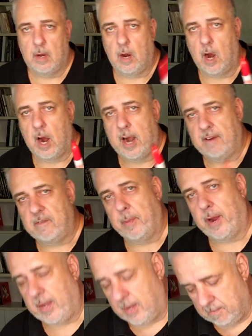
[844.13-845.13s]
All right,
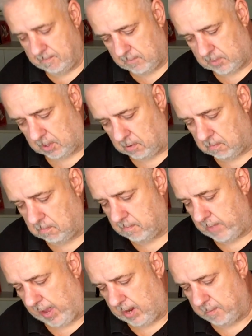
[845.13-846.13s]
everybody. So
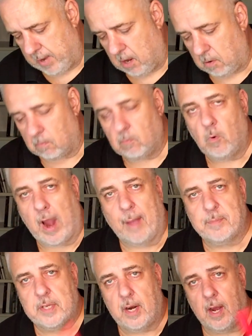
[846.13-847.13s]
that about
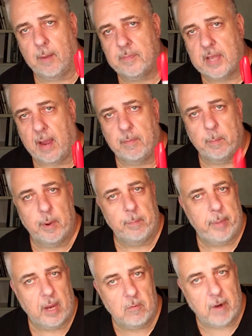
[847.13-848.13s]
wraps it up. Time to
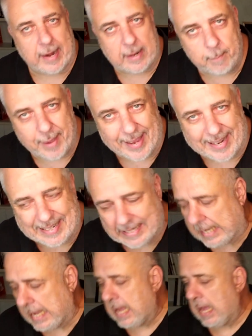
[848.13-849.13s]
put Big Red to bed.
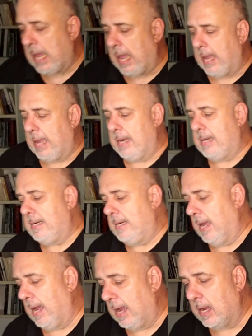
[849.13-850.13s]

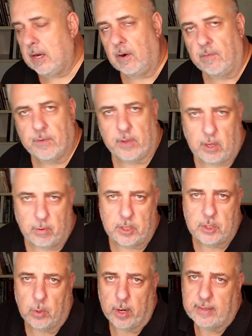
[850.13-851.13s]
And uh, hopefully you
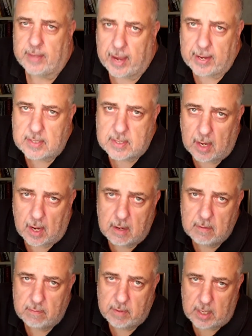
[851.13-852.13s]
enjoyed that uh,
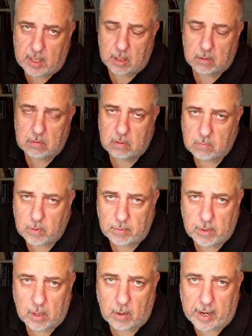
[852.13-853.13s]
video. We
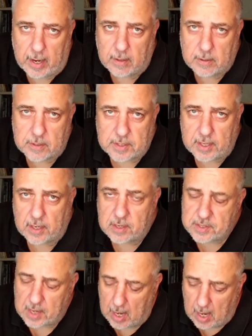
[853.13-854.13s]
relocated those
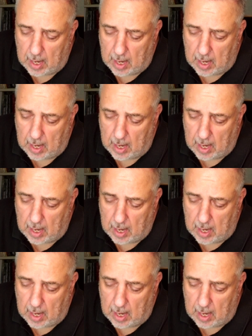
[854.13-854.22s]
stairs.